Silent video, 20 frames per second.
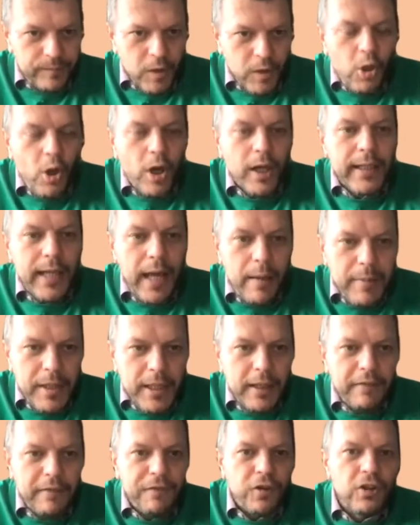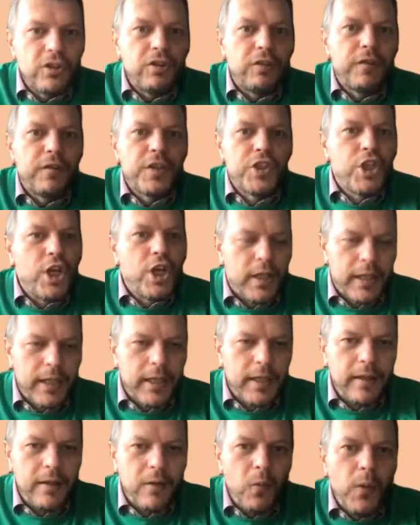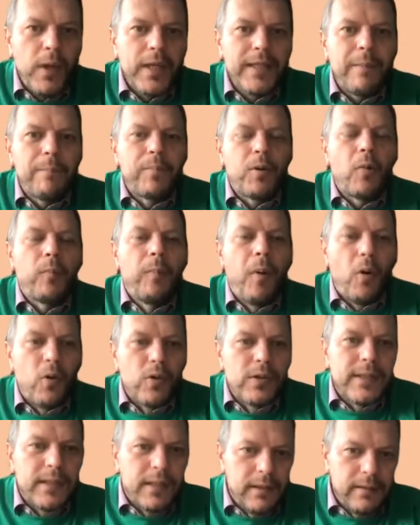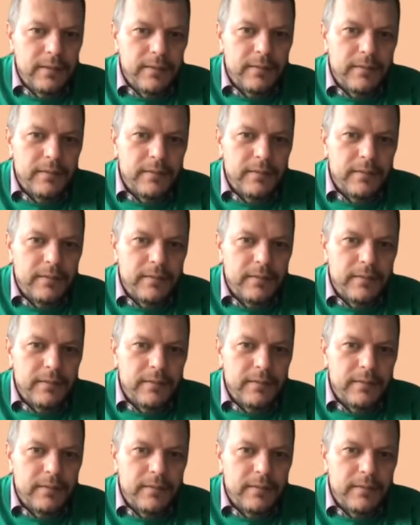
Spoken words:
You are coming in front of a jury with a proposal